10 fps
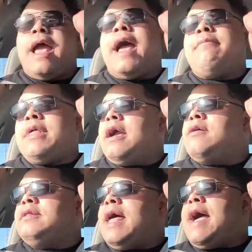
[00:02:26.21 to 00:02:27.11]
I'm not
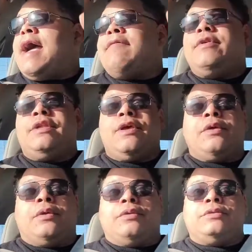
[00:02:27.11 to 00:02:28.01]
gonna lie, I've
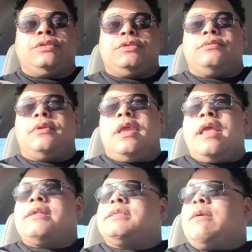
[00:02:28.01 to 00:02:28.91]
indulged.
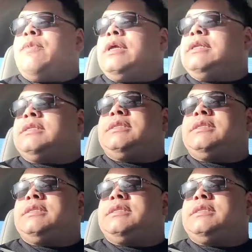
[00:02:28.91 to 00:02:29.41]
Someone